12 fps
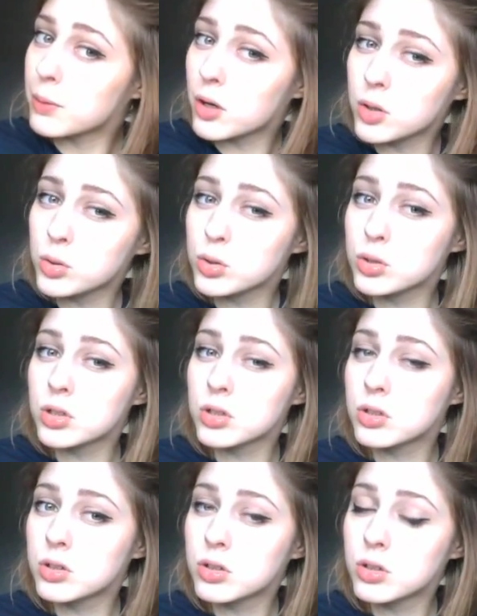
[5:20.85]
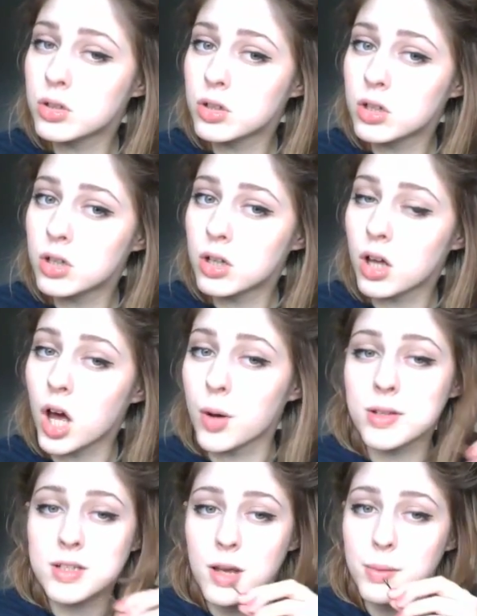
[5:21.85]
hold. Oh,
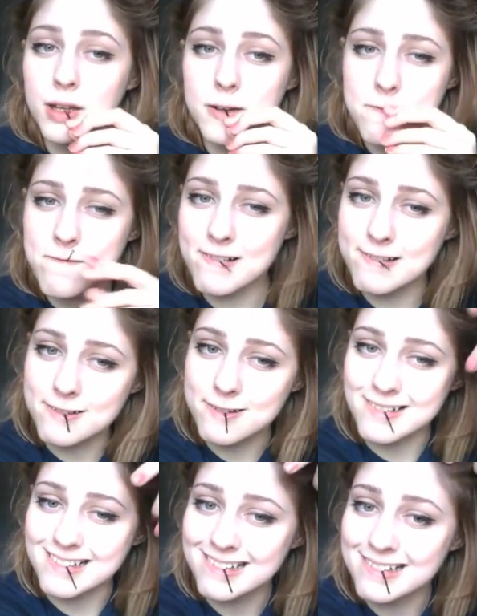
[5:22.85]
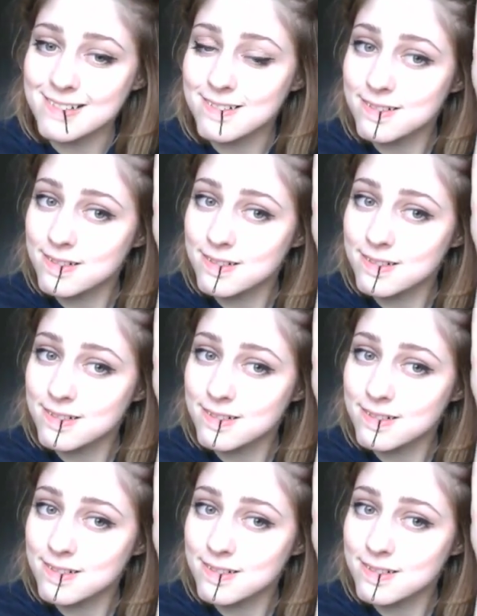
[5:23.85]
it's coming loose slightly.